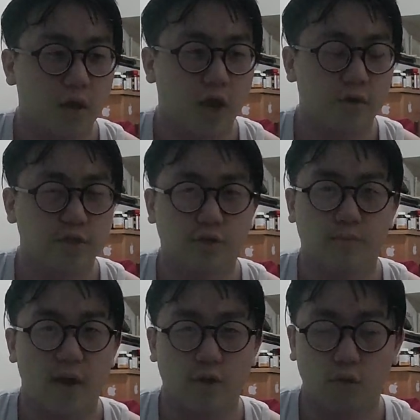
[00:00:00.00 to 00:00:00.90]
increasing
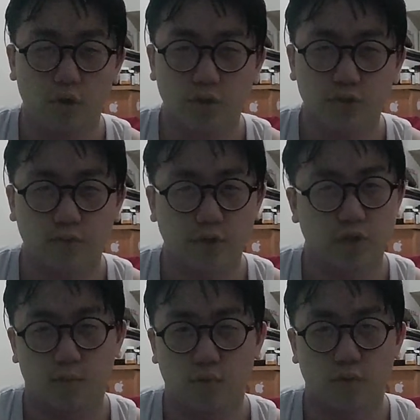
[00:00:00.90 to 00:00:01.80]
your looks, for
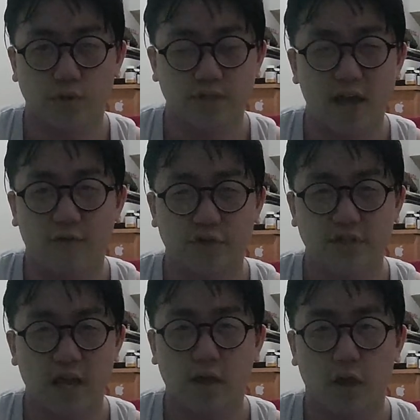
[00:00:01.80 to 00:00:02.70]
example, is there for the
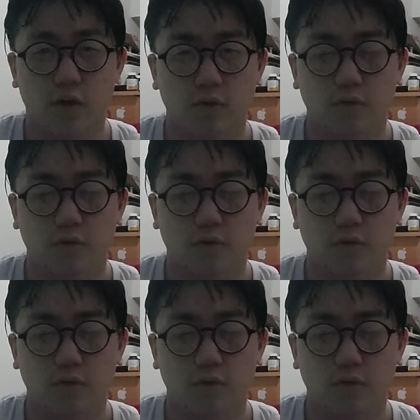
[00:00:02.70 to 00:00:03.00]
taking.